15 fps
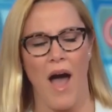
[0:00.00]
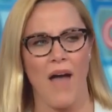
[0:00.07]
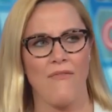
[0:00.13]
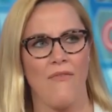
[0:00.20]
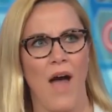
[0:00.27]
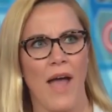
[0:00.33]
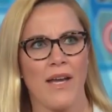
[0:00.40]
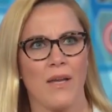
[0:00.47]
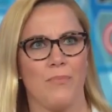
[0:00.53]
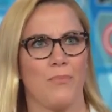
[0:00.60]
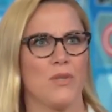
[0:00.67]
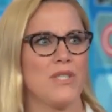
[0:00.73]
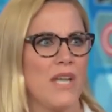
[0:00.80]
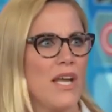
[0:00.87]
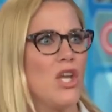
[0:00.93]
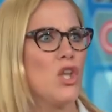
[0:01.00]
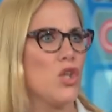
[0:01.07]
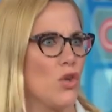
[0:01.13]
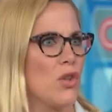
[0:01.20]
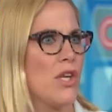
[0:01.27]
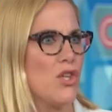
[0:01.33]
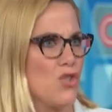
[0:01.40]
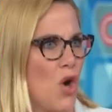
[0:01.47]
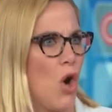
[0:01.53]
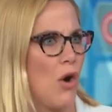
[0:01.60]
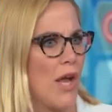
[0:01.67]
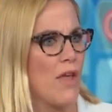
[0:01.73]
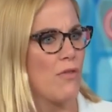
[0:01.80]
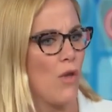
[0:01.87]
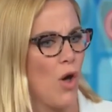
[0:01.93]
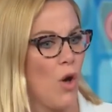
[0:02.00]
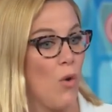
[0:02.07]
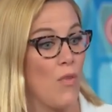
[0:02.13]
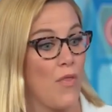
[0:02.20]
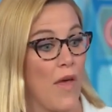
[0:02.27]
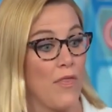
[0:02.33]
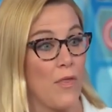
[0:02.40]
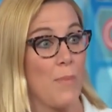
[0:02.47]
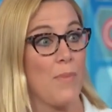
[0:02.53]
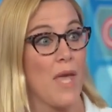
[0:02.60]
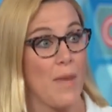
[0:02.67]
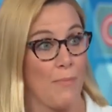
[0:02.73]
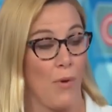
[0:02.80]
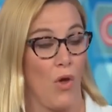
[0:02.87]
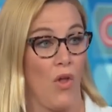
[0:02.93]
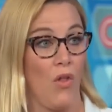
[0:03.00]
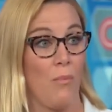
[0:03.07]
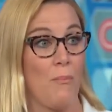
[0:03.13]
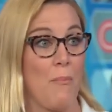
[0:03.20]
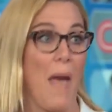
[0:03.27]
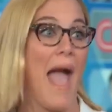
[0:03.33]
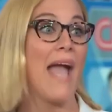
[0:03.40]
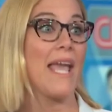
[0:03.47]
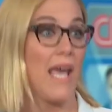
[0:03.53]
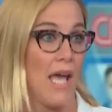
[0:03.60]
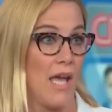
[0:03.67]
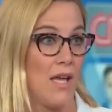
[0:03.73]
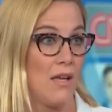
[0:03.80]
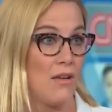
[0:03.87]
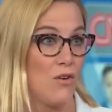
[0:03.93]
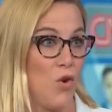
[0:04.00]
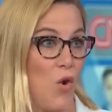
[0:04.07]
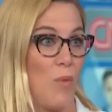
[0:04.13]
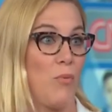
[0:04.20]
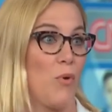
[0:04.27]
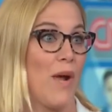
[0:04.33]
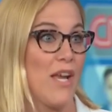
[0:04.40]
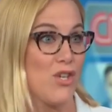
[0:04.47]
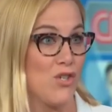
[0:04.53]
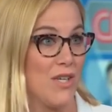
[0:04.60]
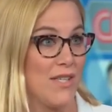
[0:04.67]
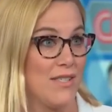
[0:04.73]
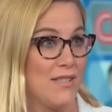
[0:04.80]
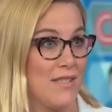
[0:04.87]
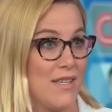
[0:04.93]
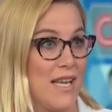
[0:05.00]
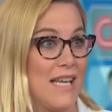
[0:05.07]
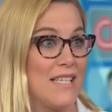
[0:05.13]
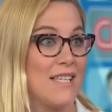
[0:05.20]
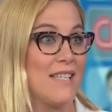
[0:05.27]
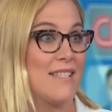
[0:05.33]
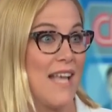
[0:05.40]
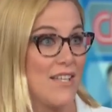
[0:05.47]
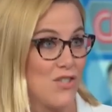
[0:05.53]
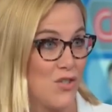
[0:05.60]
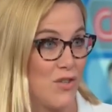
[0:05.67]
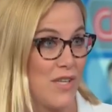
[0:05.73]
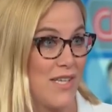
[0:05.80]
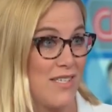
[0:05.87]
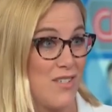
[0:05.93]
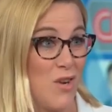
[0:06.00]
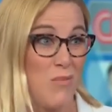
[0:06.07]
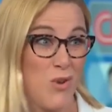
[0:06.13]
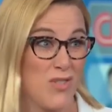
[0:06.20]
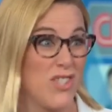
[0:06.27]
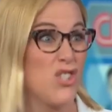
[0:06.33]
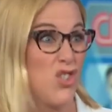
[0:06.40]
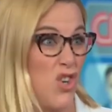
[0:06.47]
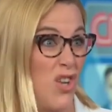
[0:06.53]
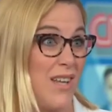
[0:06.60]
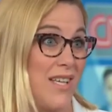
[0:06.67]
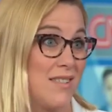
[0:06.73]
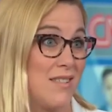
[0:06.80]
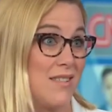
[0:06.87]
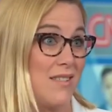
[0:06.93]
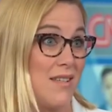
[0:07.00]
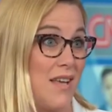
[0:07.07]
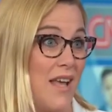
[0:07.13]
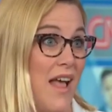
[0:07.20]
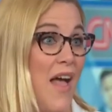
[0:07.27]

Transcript: I find it particularly jarring, though, that the people begging corporations to censor this are mostly journalists.